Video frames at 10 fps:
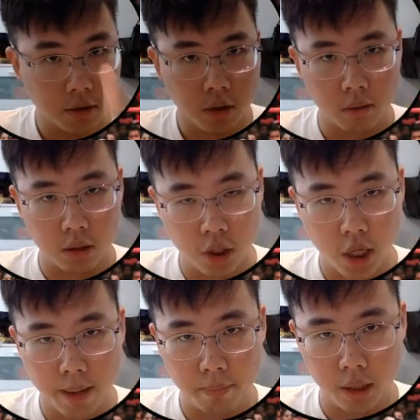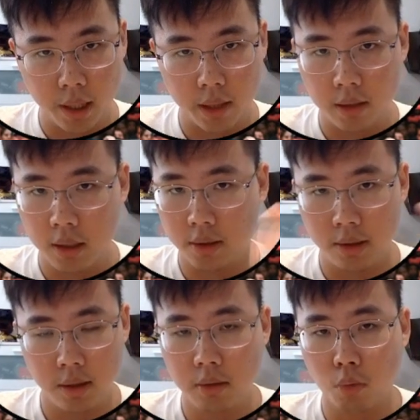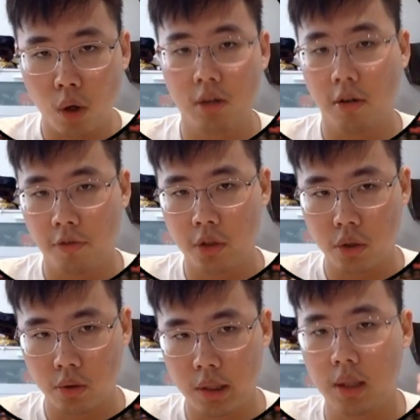is not the champ yet. He didn't won officially.